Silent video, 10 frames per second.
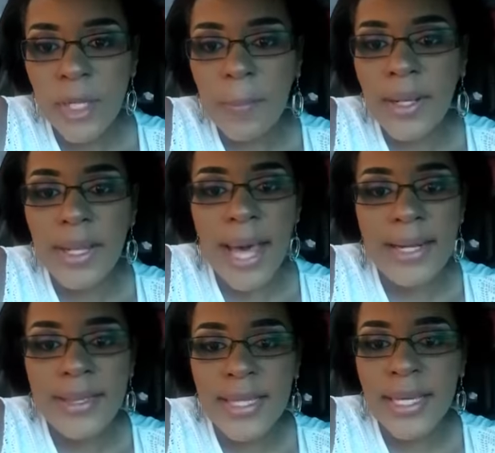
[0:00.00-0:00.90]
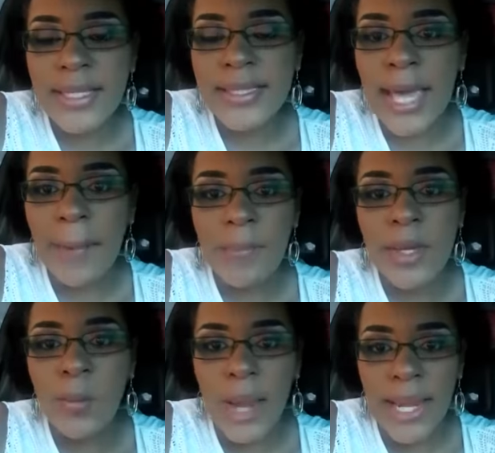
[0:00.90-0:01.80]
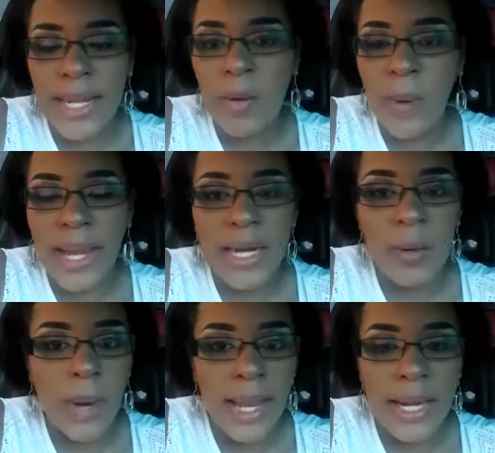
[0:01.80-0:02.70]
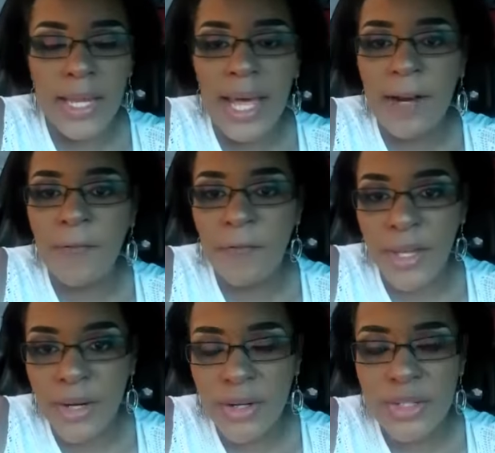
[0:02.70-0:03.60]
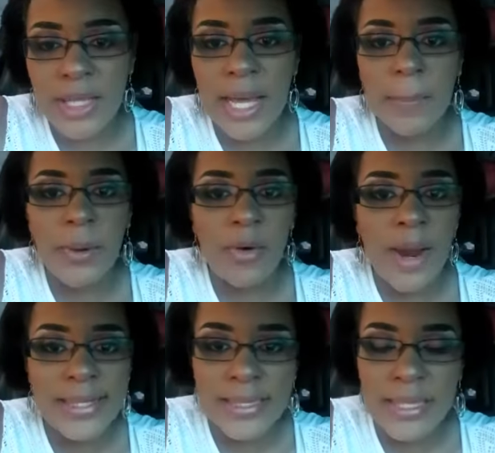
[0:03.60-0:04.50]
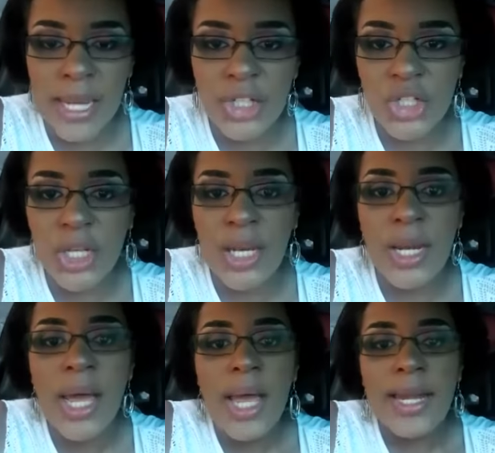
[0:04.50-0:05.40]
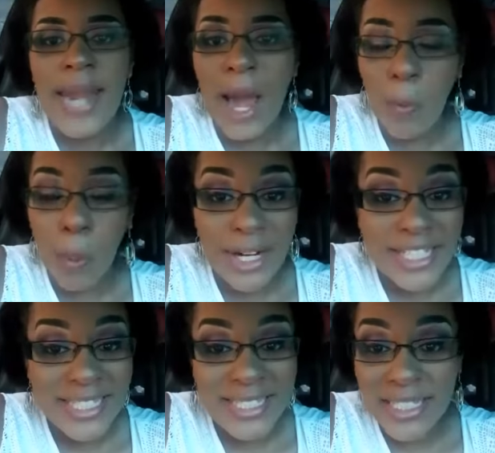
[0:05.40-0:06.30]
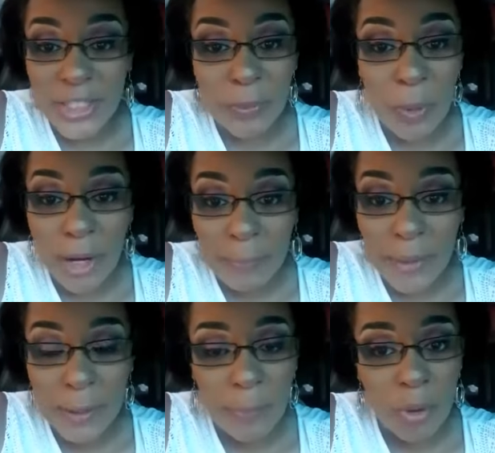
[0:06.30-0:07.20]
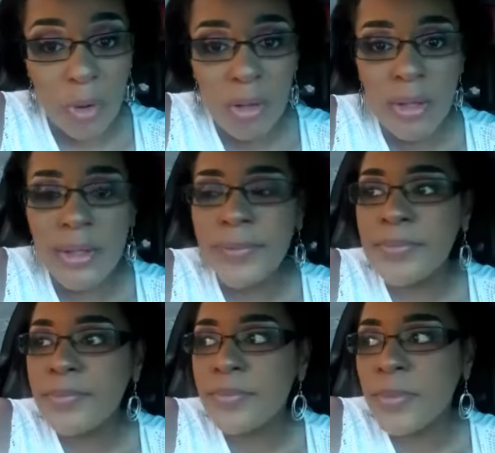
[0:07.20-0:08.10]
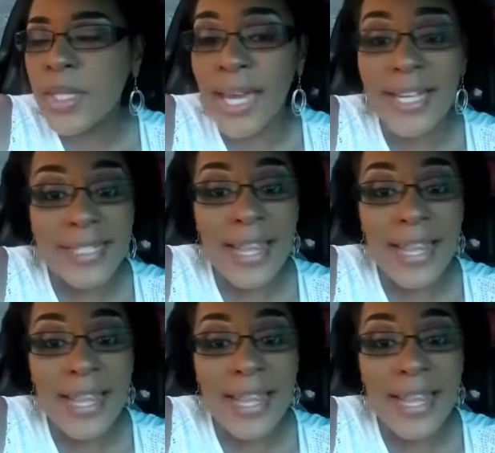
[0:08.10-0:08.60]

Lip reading: But a lot of things kept me waiting. A lot of fears, a lot of procrastination, not wanting to disappoint people. Because a